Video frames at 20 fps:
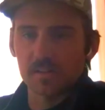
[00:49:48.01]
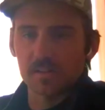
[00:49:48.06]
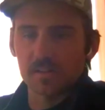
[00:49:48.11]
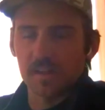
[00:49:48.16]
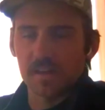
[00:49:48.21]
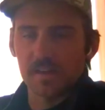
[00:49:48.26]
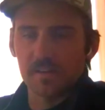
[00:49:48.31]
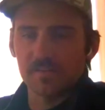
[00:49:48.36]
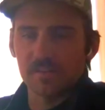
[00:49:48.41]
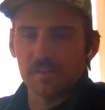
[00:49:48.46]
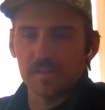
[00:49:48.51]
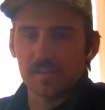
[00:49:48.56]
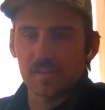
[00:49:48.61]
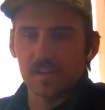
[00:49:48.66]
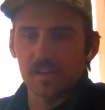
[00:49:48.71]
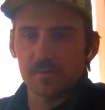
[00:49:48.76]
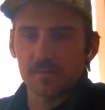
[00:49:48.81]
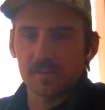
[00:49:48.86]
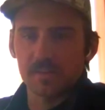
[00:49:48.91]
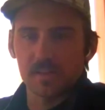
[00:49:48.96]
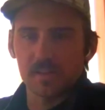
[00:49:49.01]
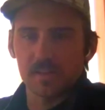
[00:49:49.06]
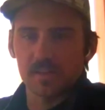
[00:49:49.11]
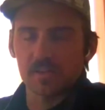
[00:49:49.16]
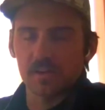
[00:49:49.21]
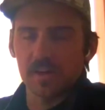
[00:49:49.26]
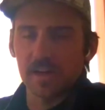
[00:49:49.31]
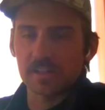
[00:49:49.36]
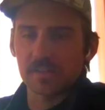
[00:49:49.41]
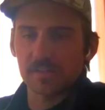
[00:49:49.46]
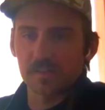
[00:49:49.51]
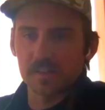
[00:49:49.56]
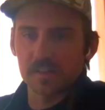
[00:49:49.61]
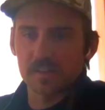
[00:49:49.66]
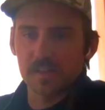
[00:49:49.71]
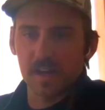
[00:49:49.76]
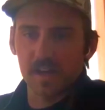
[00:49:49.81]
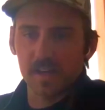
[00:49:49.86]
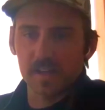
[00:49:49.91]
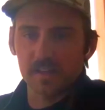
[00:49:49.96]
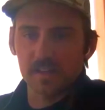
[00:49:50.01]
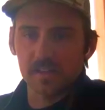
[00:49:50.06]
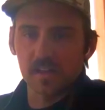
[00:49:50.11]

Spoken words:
or they even stood up just to stretch for a second.